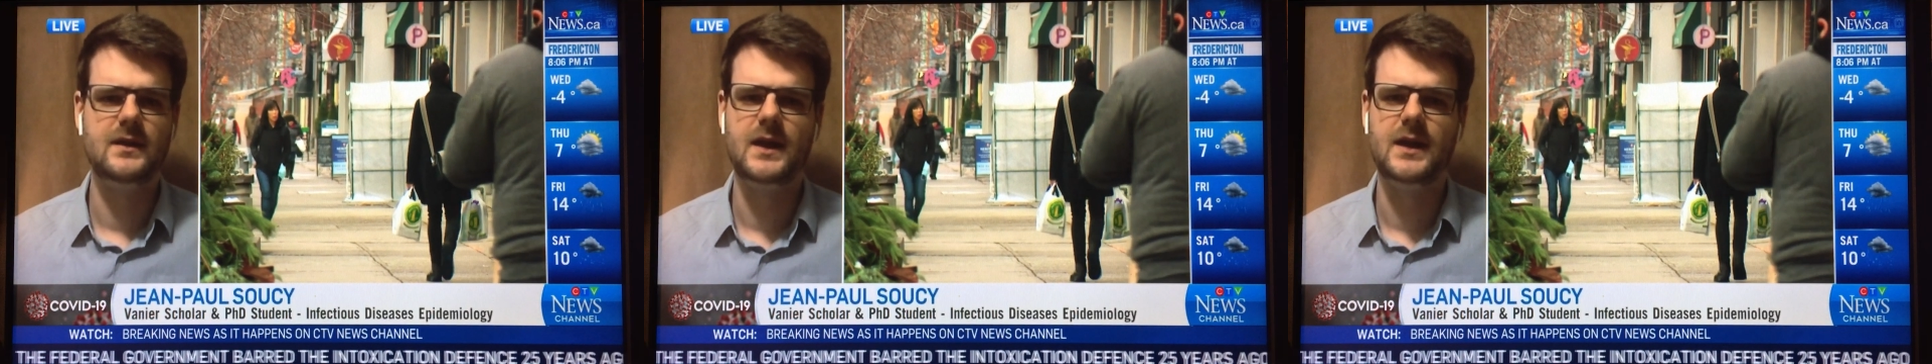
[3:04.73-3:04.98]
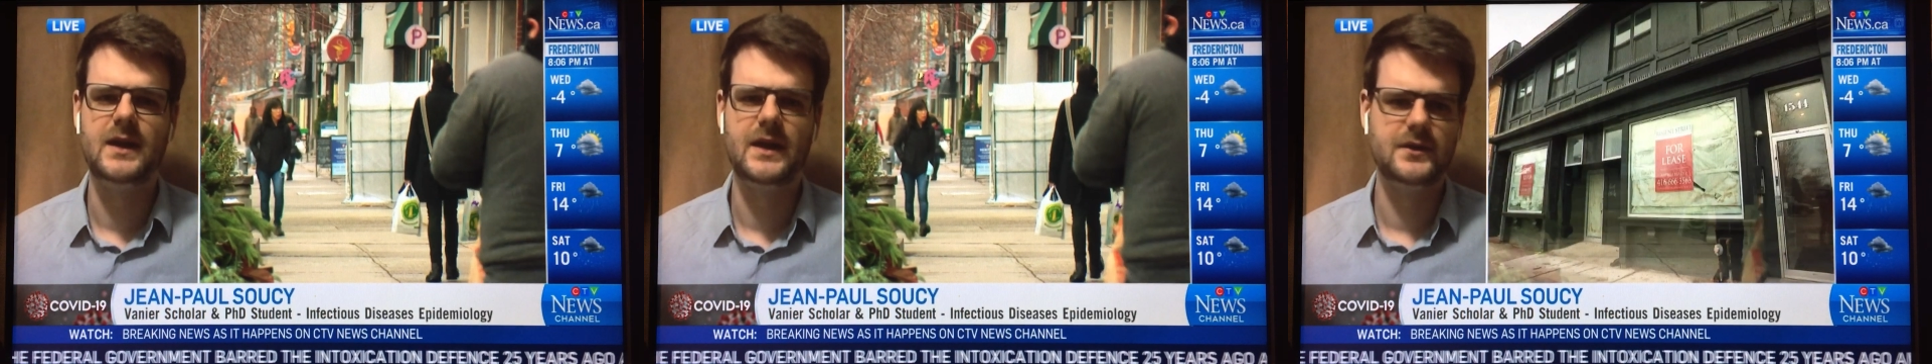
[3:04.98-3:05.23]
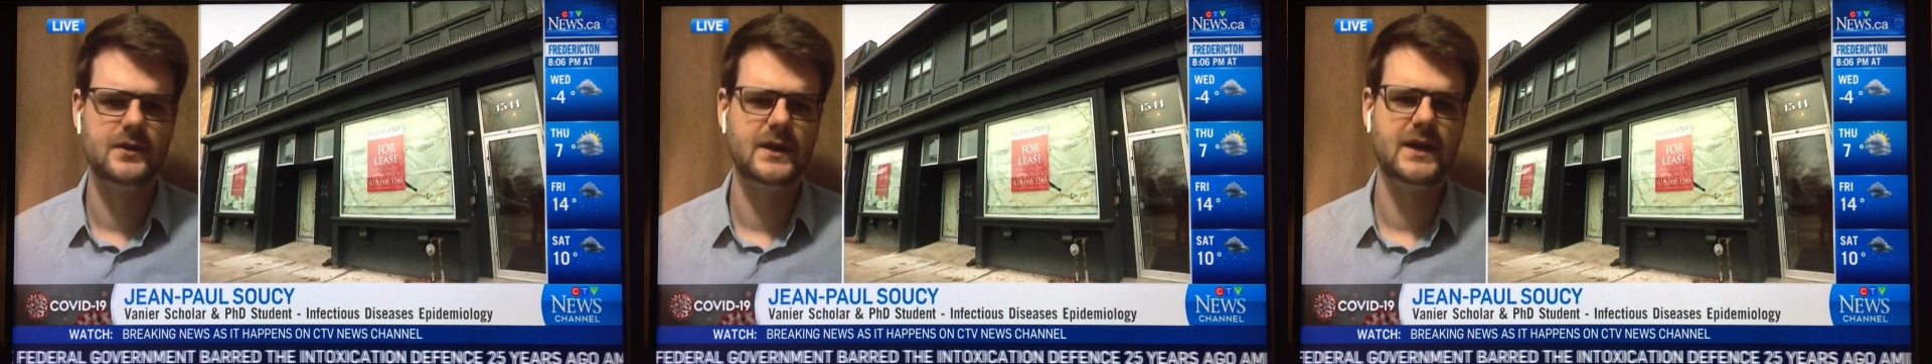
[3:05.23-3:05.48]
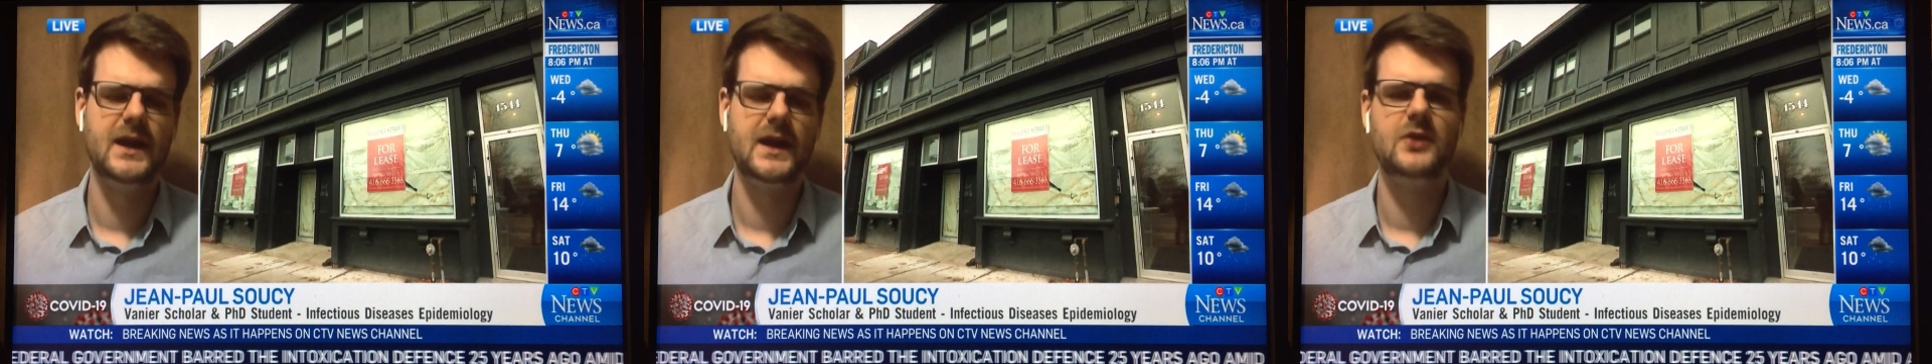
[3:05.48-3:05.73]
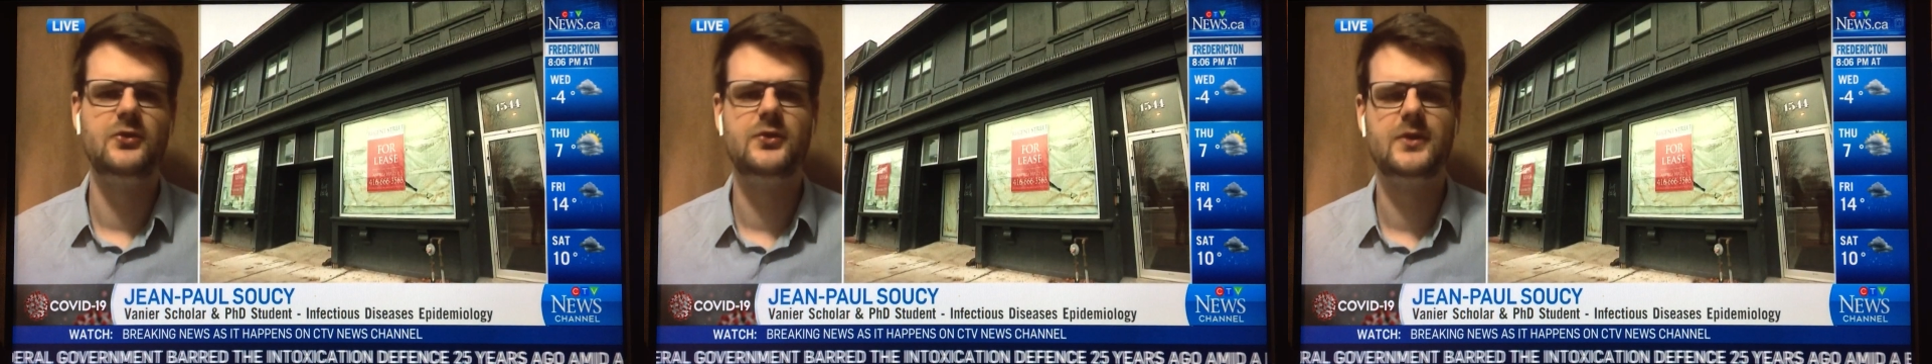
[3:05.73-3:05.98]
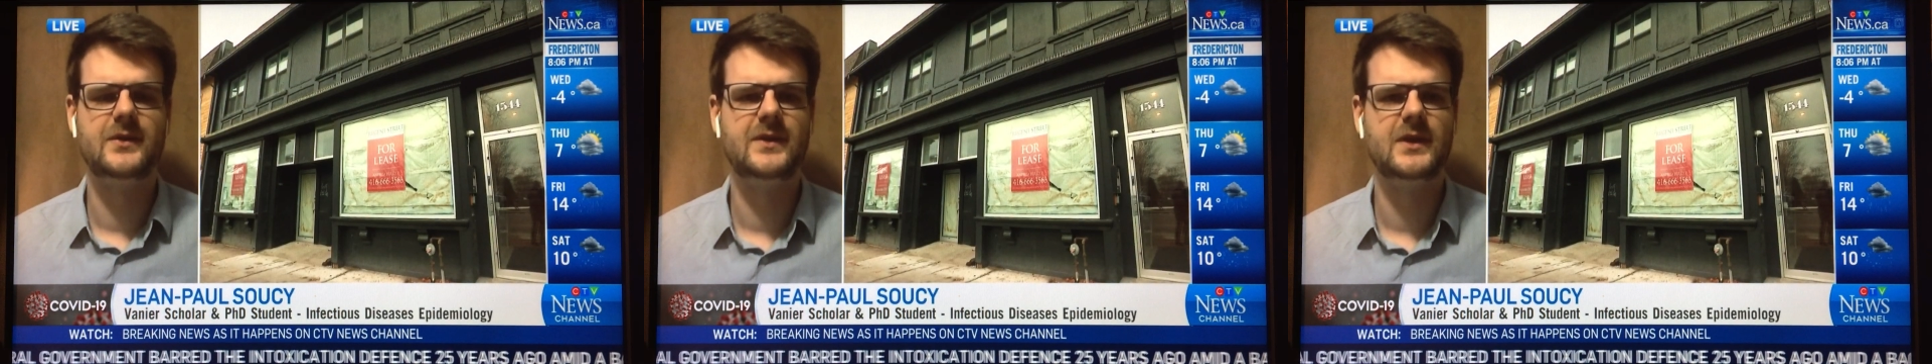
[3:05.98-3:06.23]
another Canadian
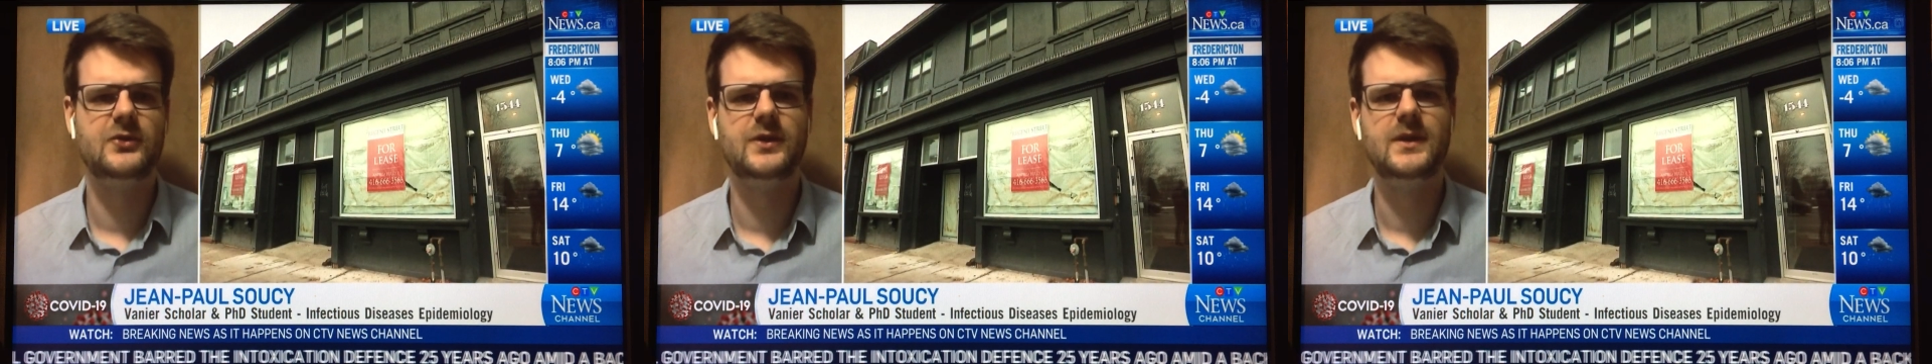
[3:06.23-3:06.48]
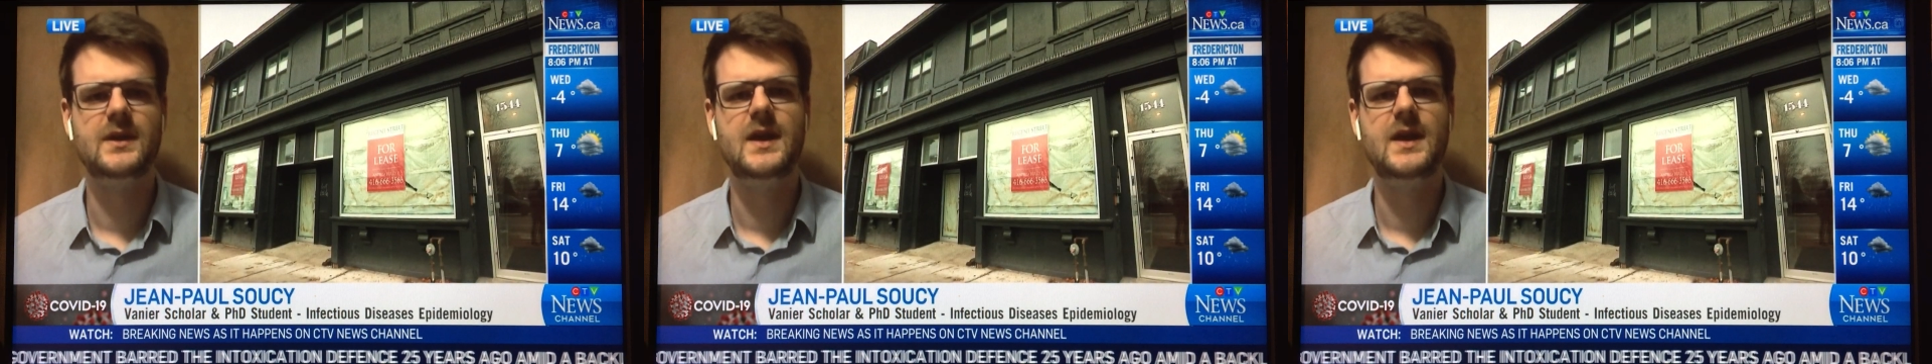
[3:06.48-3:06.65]
jurisdiction.